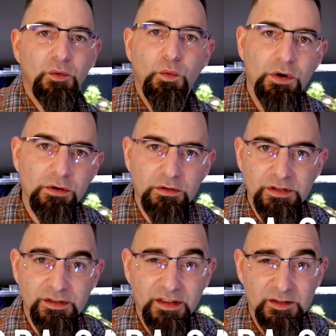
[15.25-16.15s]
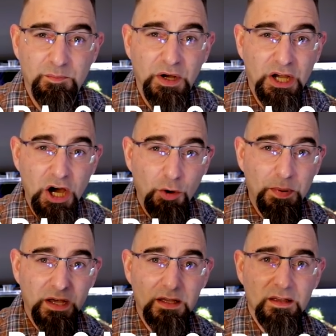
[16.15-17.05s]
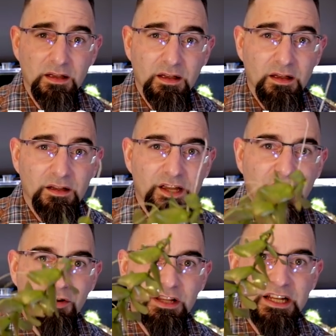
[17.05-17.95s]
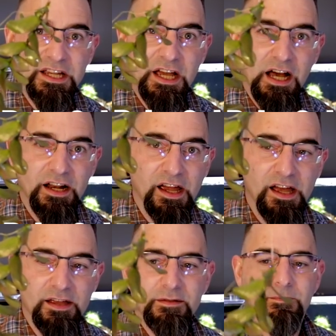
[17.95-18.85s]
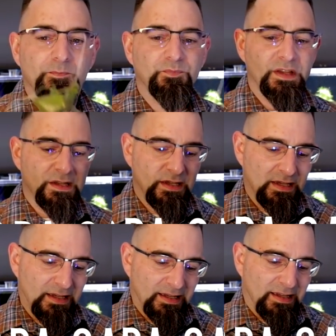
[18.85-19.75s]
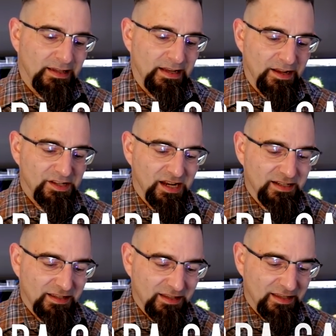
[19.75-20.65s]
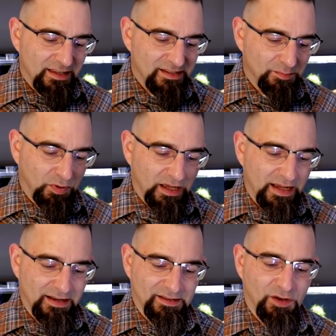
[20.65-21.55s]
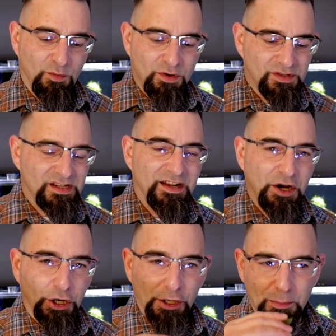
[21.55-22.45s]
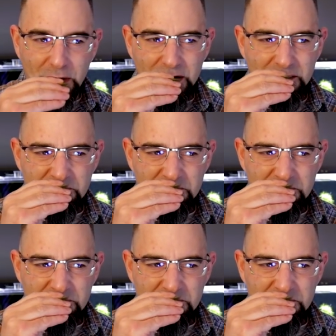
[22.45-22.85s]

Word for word: the world, that's Bacopa Caroliniana. Now technically this plant is almost an herb.